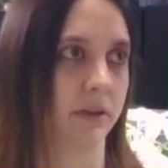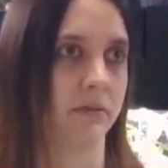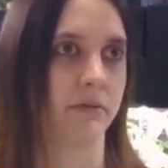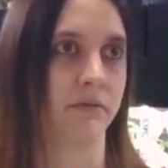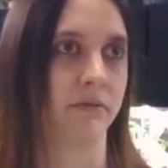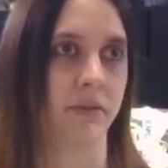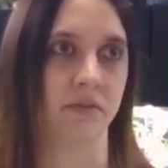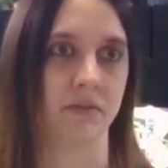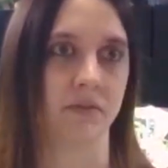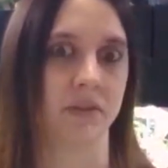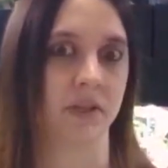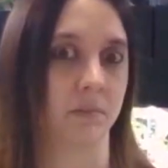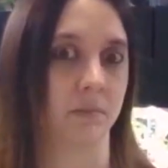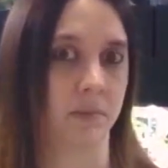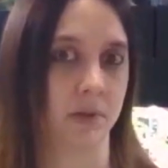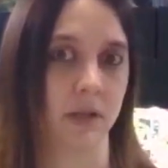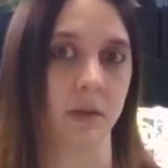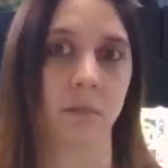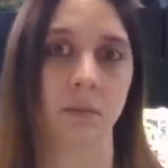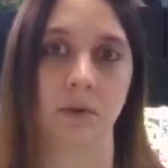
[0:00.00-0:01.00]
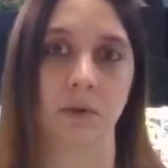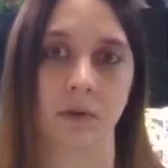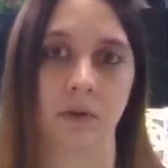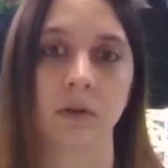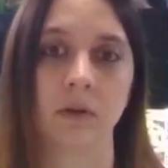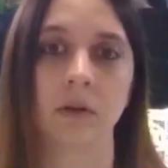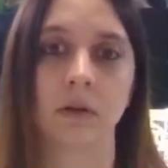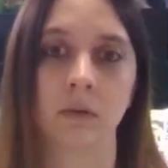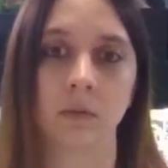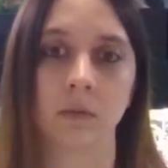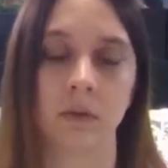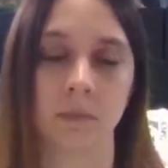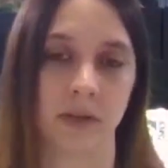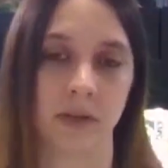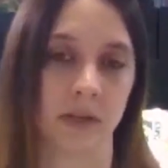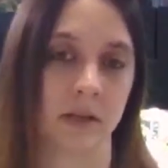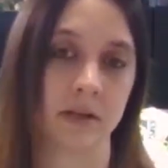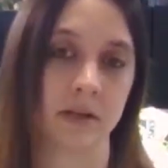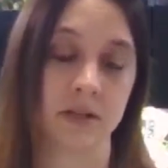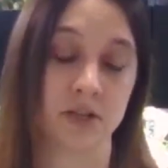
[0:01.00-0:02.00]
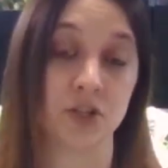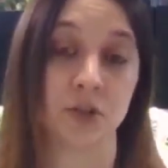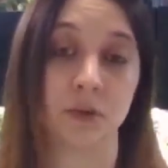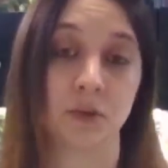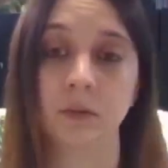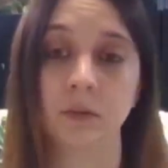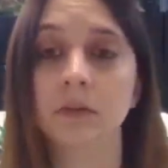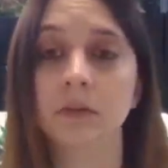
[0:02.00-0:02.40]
50 people would be an issue.